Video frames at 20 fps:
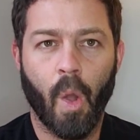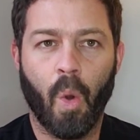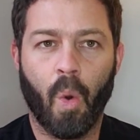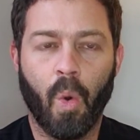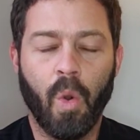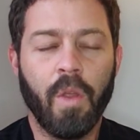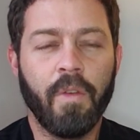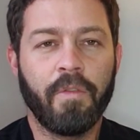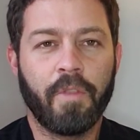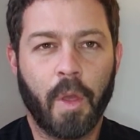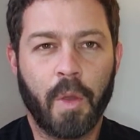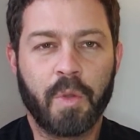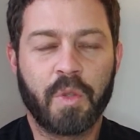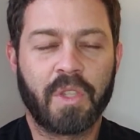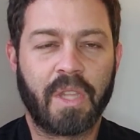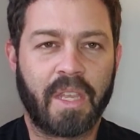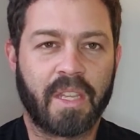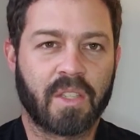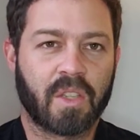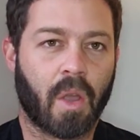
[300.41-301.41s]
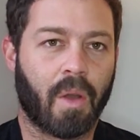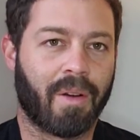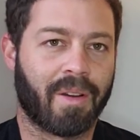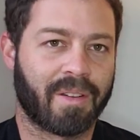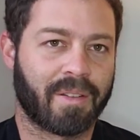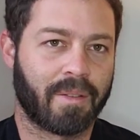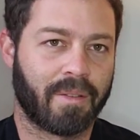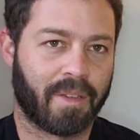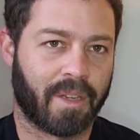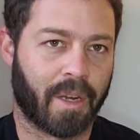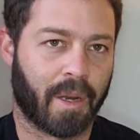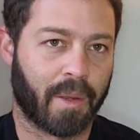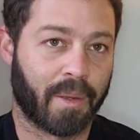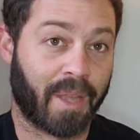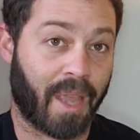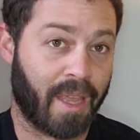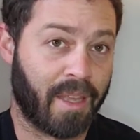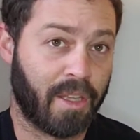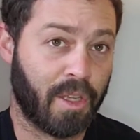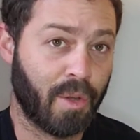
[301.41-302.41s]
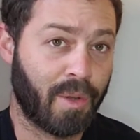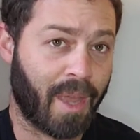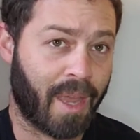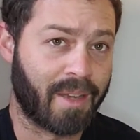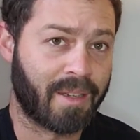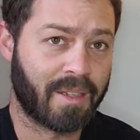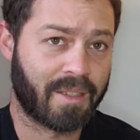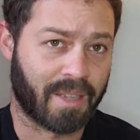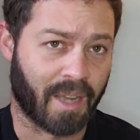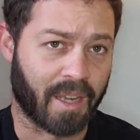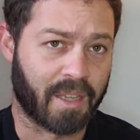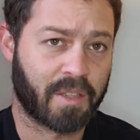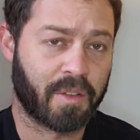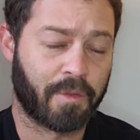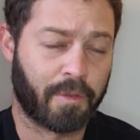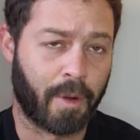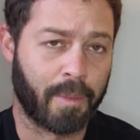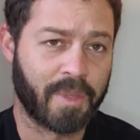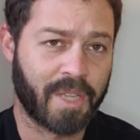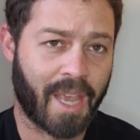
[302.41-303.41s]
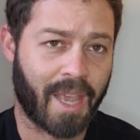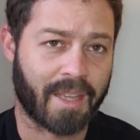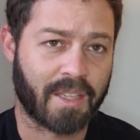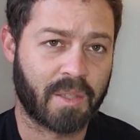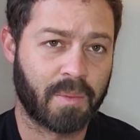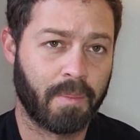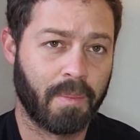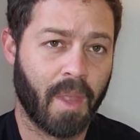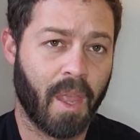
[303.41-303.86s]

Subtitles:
all of those things are, you can deduct from tax.